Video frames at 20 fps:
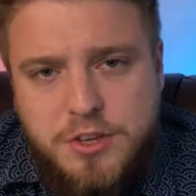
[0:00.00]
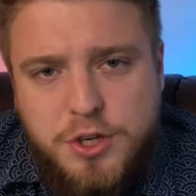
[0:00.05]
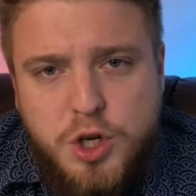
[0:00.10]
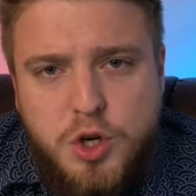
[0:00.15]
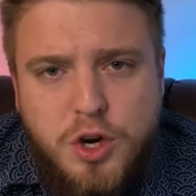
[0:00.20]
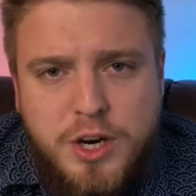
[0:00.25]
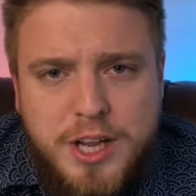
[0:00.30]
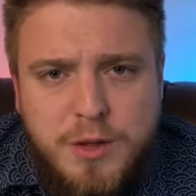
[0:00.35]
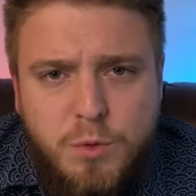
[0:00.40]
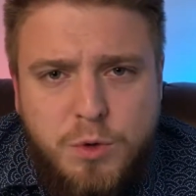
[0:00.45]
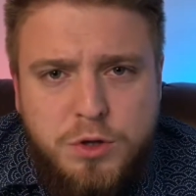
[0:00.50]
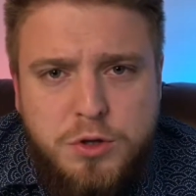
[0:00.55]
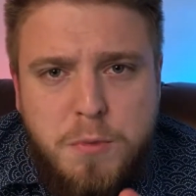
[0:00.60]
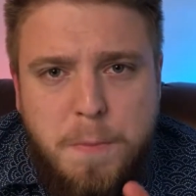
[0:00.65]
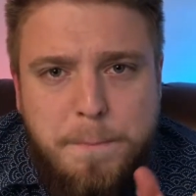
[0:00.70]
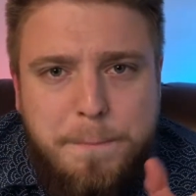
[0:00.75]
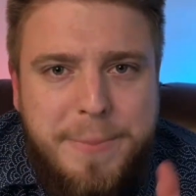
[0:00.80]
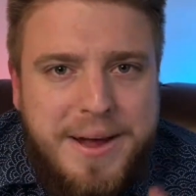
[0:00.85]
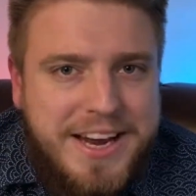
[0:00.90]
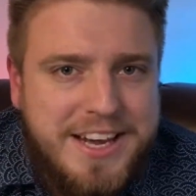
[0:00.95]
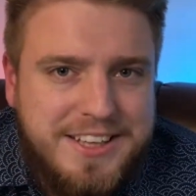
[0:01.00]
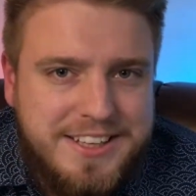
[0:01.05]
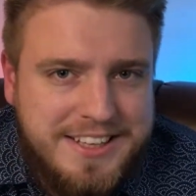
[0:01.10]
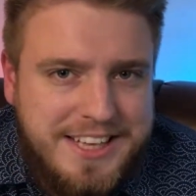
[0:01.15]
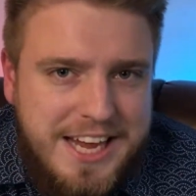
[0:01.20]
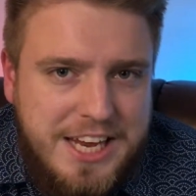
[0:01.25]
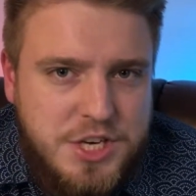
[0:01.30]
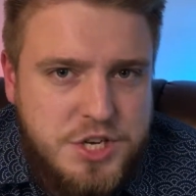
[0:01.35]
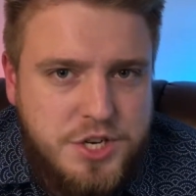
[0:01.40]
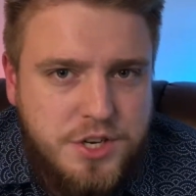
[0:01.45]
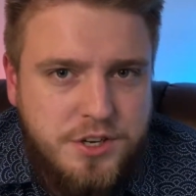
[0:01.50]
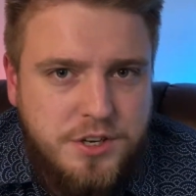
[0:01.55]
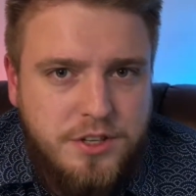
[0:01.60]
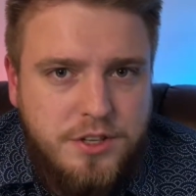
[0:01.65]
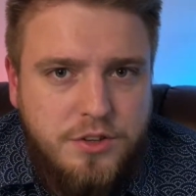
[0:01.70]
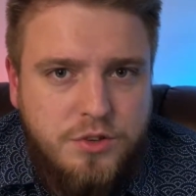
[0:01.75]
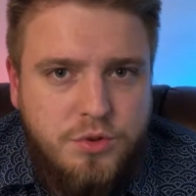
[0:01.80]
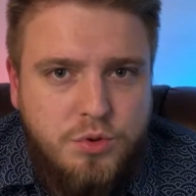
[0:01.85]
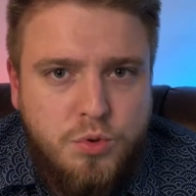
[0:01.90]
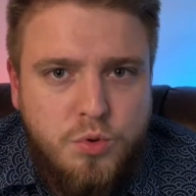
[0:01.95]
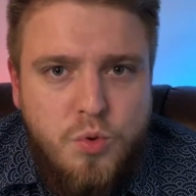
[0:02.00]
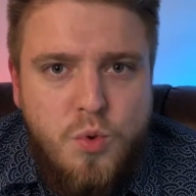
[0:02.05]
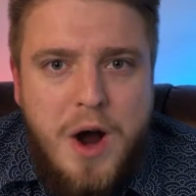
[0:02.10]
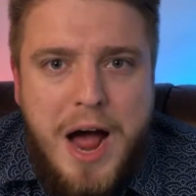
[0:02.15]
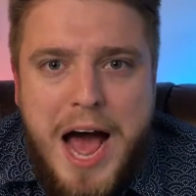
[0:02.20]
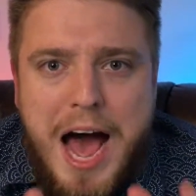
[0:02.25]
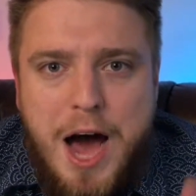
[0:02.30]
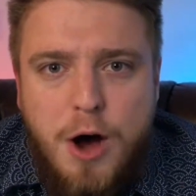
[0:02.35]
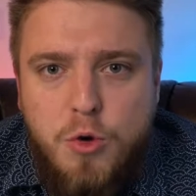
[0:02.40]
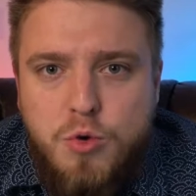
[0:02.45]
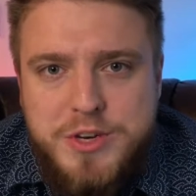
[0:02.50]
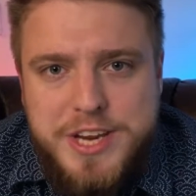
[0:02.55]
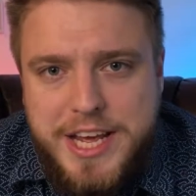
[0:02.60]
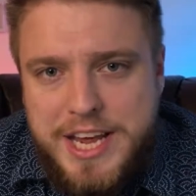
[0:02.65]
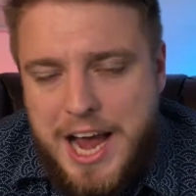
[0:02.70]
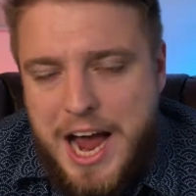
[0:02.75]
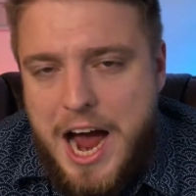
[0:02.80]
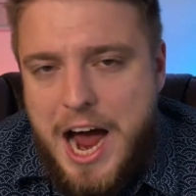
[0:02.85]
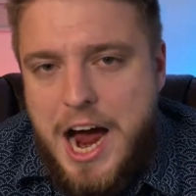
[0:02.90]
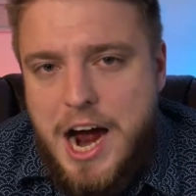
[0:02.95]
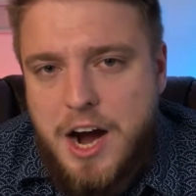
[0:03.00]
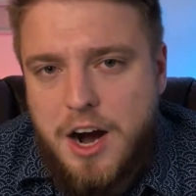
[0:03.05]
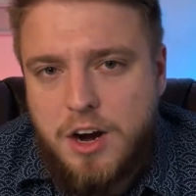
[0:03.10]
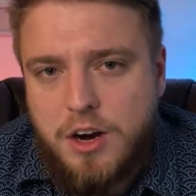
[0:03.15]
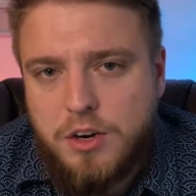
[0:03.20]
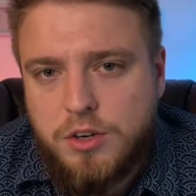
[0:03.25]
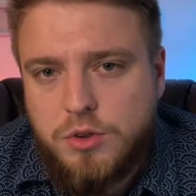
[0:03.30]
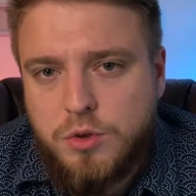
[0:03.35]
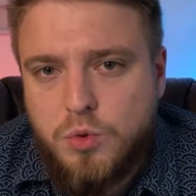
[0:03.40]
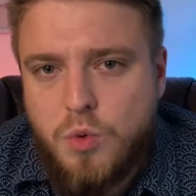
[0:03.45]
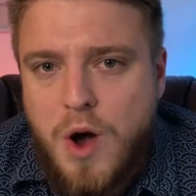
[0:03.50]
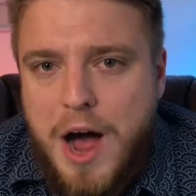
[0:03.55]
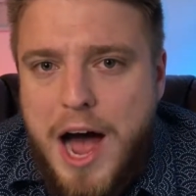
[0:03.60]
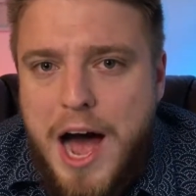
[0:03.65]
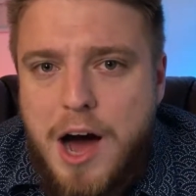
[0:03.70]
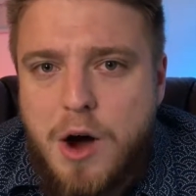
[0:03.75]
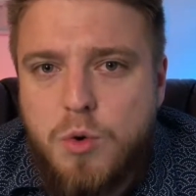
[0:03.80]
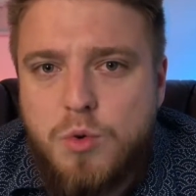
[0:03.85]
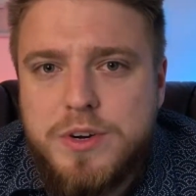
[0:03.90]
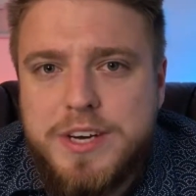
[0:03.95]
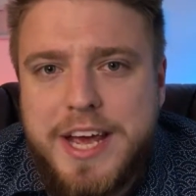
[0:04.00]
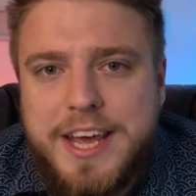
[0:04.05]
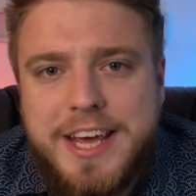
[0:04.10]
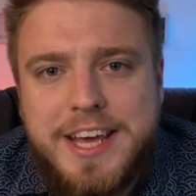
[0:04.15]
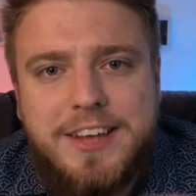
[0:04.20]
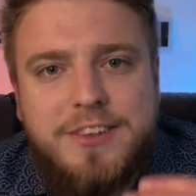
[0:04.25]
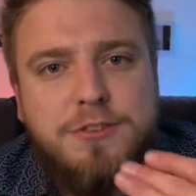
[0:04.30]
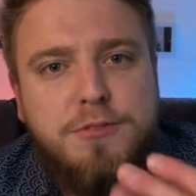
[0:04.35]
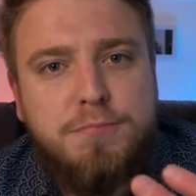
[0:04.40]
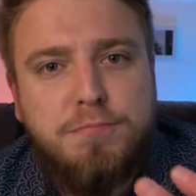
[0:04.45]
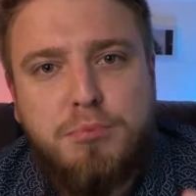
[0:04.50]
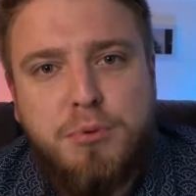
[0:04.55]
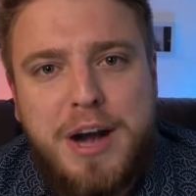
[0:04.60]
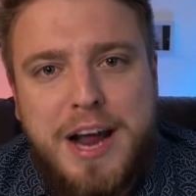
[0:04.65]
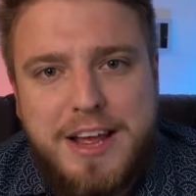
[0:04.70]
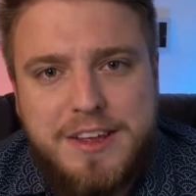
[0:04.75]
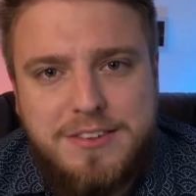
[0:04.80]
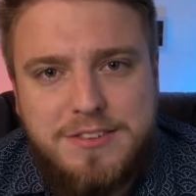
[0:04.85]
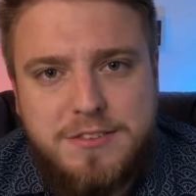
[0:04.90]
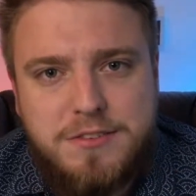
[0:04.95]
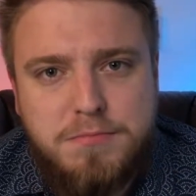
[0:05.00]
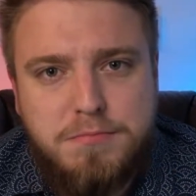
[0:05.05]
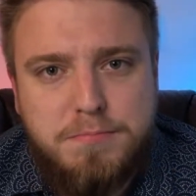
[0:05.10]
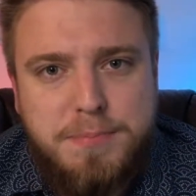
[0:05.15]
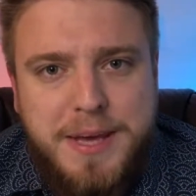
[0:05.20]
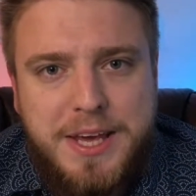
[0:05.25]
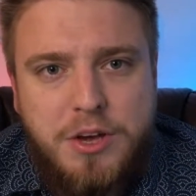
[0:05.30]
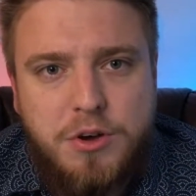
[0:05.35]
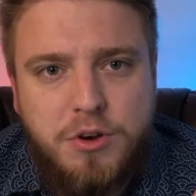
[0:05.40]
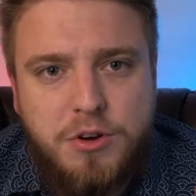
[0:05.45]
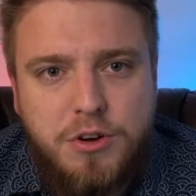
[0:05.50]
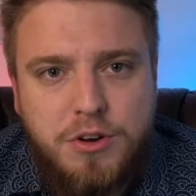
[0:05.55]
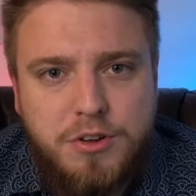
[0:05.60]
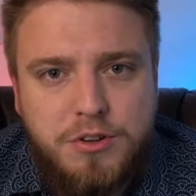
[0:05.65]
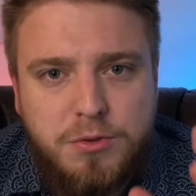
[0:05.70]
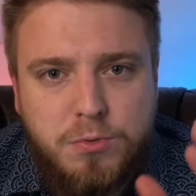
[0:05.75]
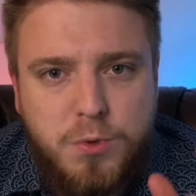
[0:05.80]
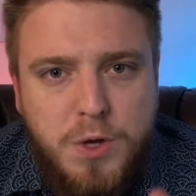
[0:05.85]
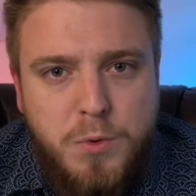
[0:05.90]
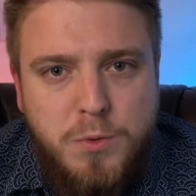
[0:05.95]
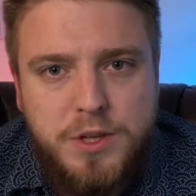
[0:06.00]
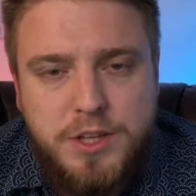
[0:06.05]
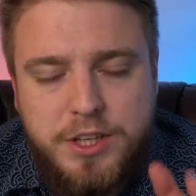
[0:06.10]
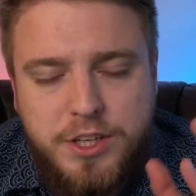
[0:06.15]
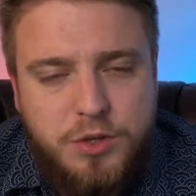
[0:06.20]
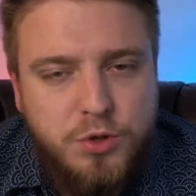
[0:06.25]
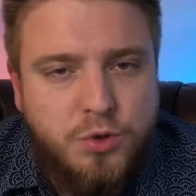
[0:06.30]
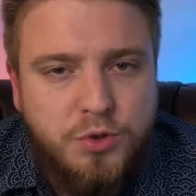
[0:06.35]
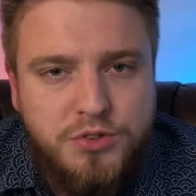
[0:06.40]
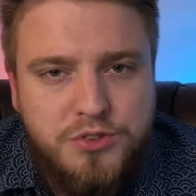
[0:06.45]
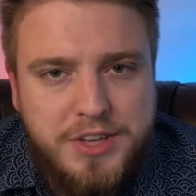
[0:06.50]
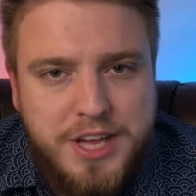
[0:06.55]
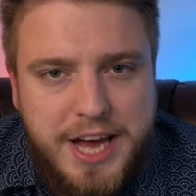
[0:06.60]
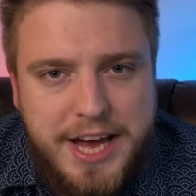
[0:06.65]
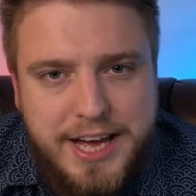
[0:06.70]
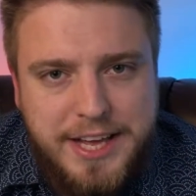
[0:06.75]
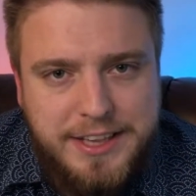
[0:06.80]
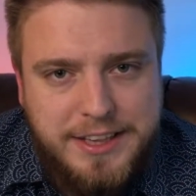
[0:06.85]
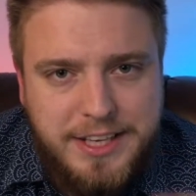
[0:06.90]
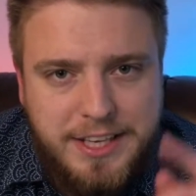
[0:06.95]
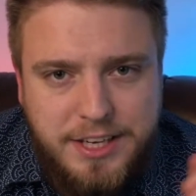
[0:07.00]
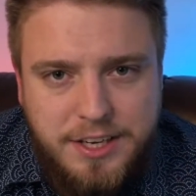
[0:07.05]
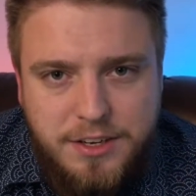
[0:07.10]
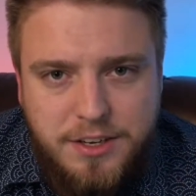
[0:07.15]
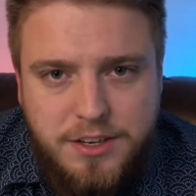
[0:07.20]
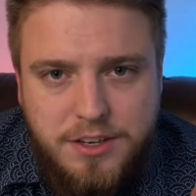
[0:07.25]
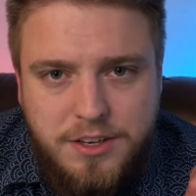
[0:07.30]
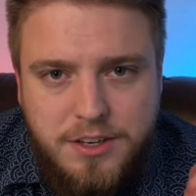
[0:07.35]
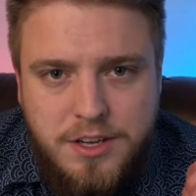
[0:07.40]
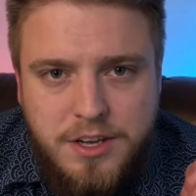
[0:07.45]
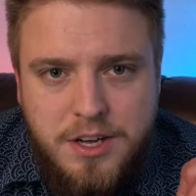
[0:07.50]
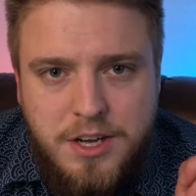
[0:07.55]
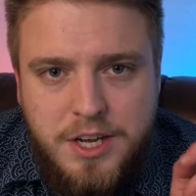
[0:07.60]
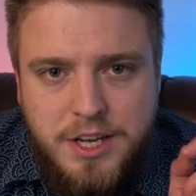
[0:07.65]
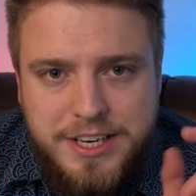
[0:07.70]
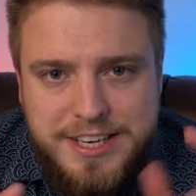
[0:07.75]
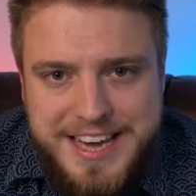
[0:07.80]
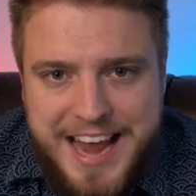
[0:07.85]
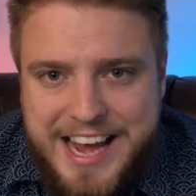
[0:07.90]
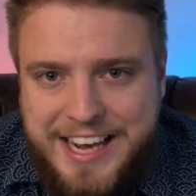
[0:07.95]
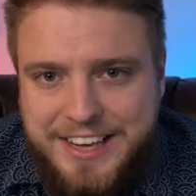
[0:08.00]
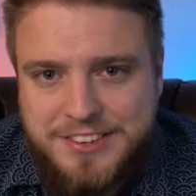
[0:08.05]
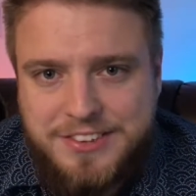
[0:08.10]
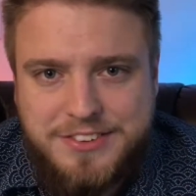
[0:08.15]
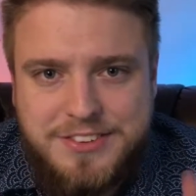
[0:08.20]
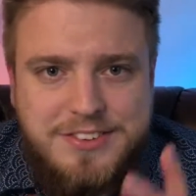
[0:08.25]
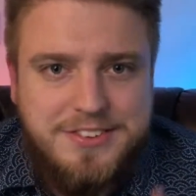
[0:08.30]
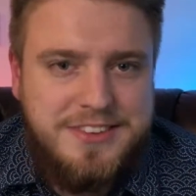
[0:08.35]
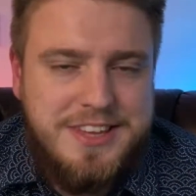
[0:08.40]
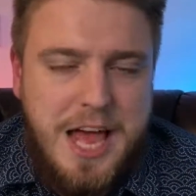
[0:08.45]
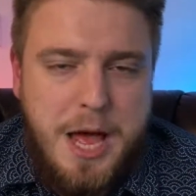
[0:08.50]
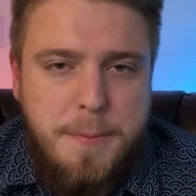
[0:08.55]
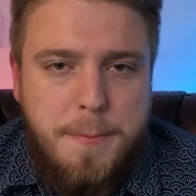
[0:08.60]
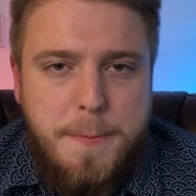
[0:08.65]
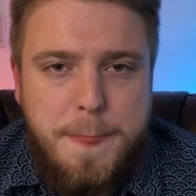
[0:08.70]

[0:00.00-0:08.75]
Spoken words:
So you really want to pay attention to how they are, to how they express, because we will use that in a next step.